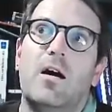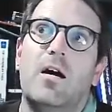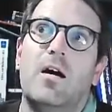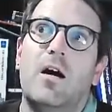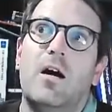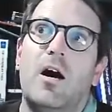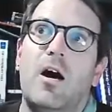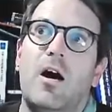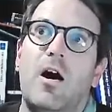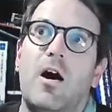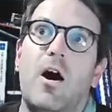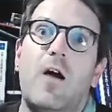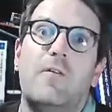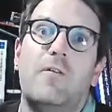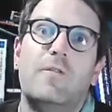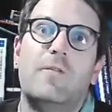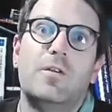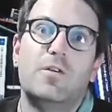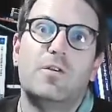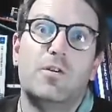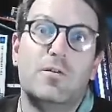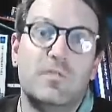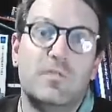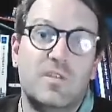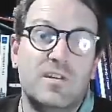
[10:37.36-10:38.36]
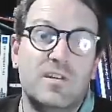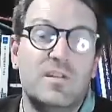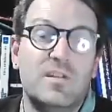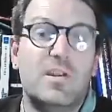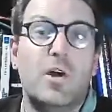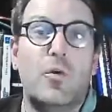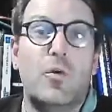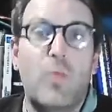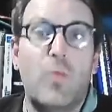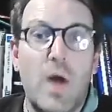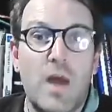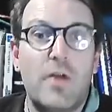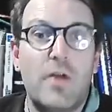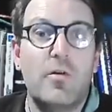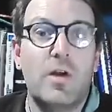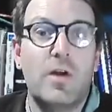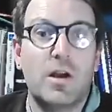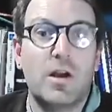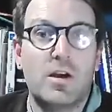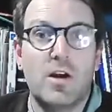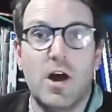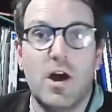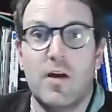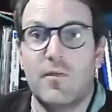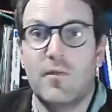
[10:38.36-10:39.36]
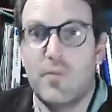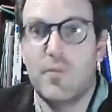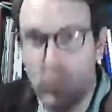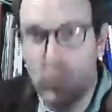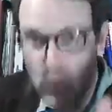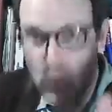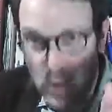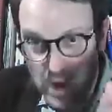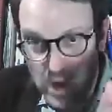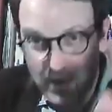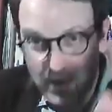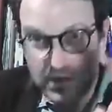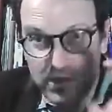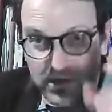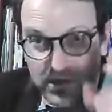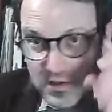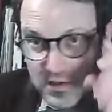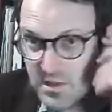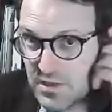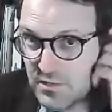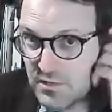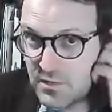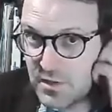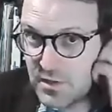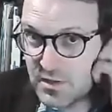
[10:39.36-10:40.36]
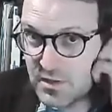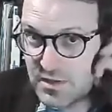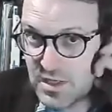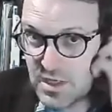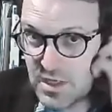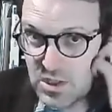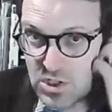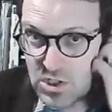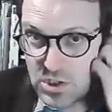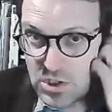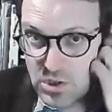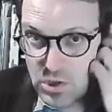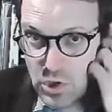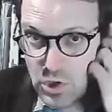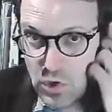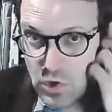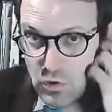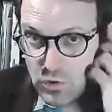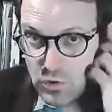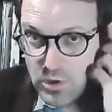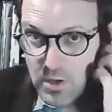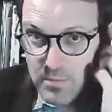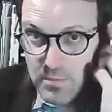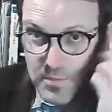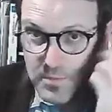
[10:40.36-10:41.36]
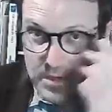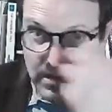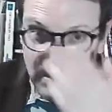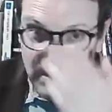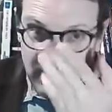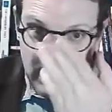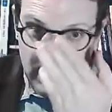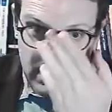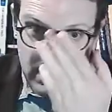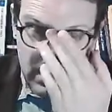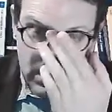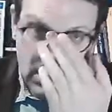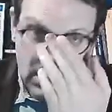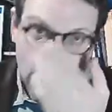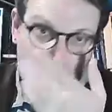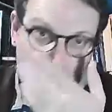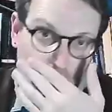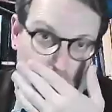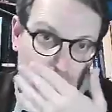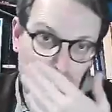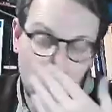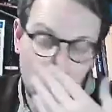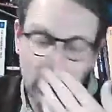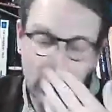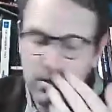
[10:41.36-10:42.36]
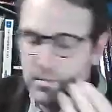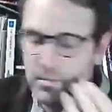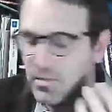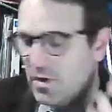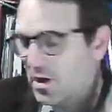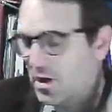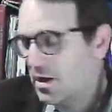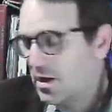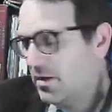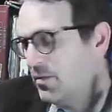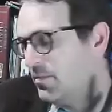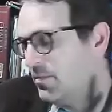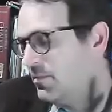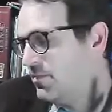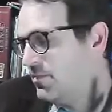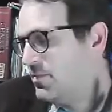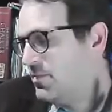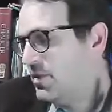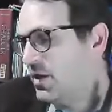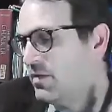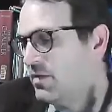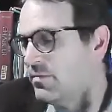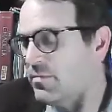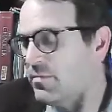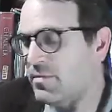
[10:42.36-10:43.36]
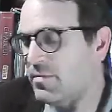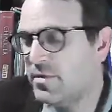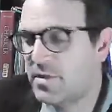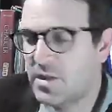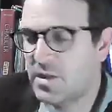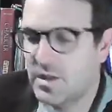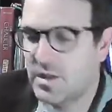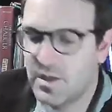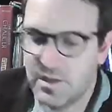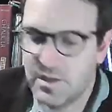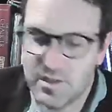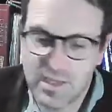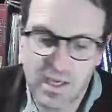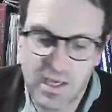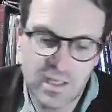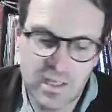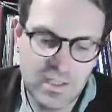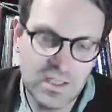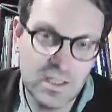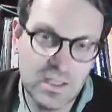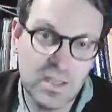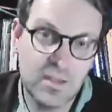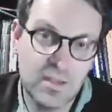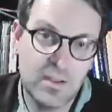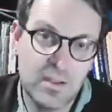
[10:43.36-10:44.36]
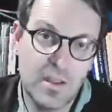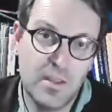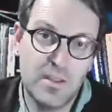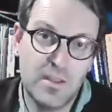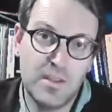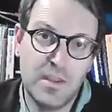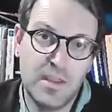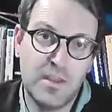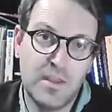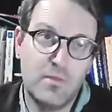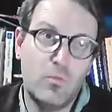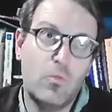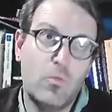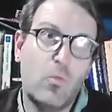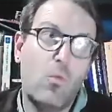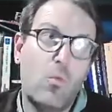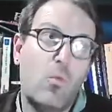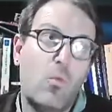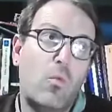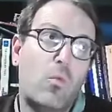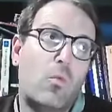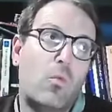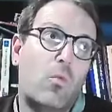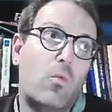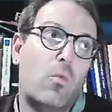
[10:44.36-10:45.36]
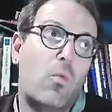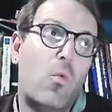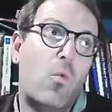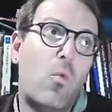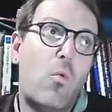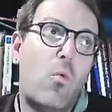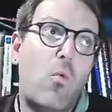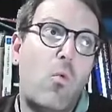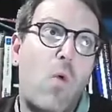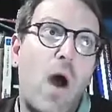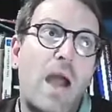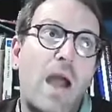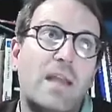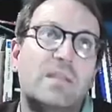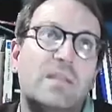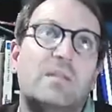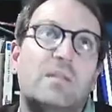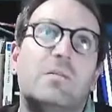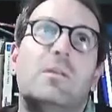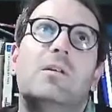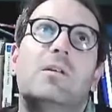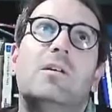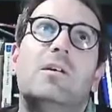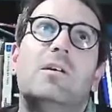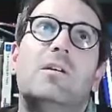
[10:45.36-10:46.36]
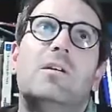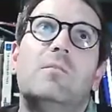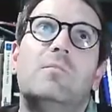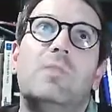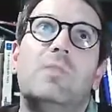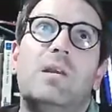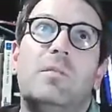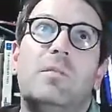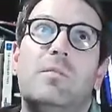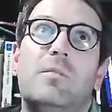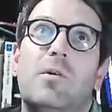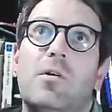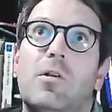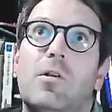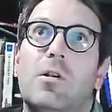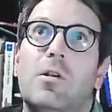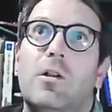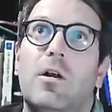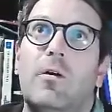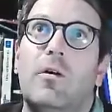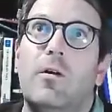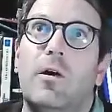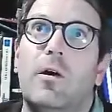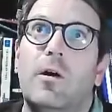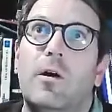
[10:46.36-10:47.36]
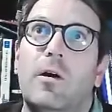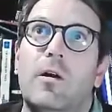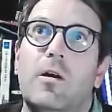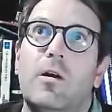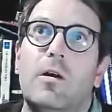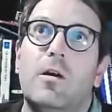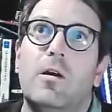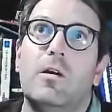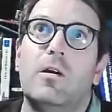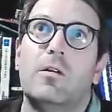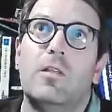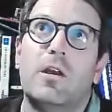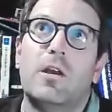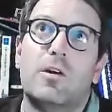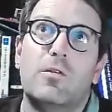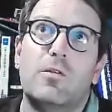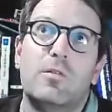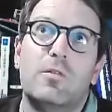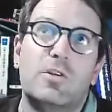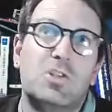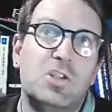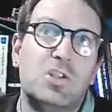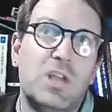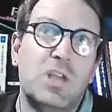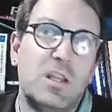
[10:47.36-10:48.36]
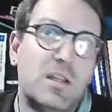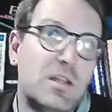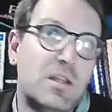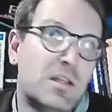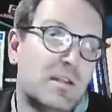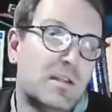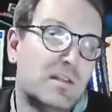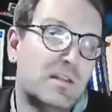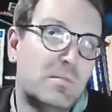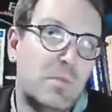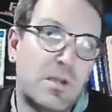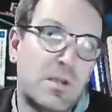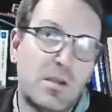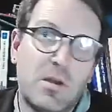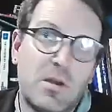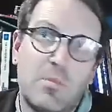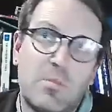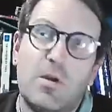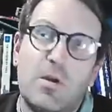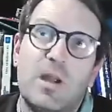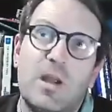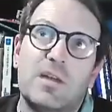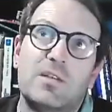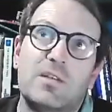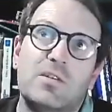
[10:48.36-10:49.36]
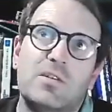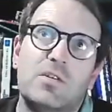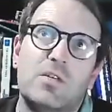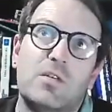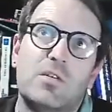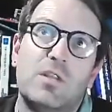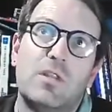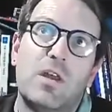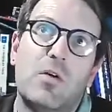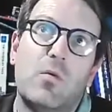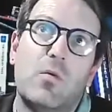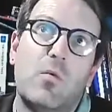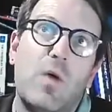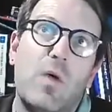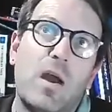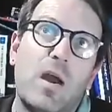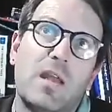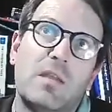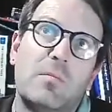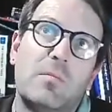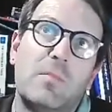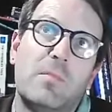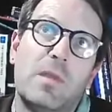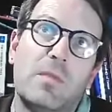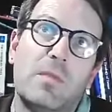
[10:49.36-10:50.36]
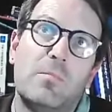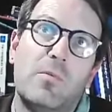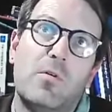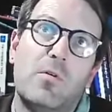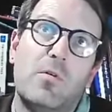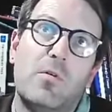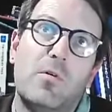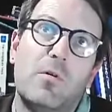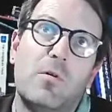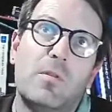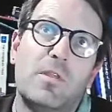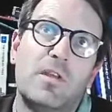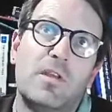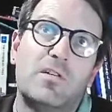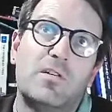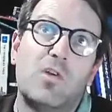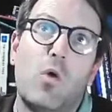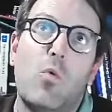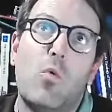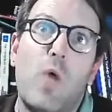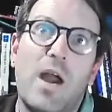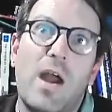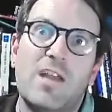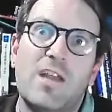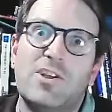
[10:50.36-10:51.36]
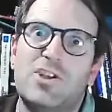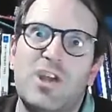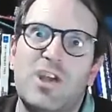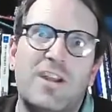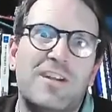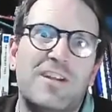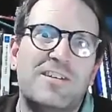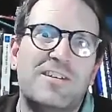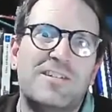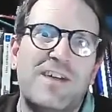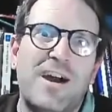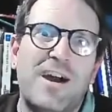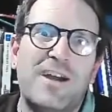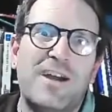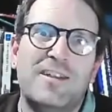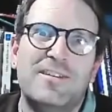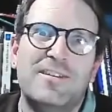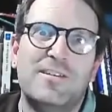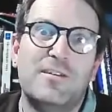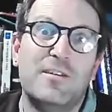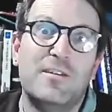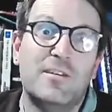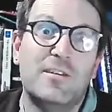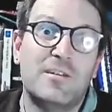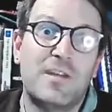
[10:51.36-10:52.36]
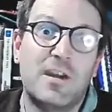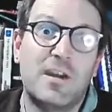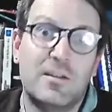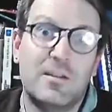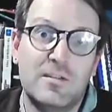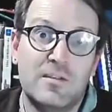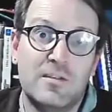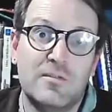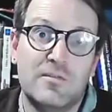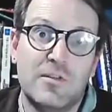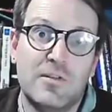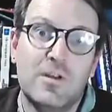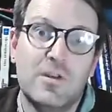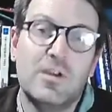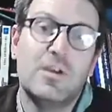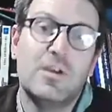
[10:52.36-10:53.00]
often uses the rhetoric of Western civilization to hold up things, and the idea that white people or that Christianity is being oppressed, or that white people, there's a white genocide. So these kinds of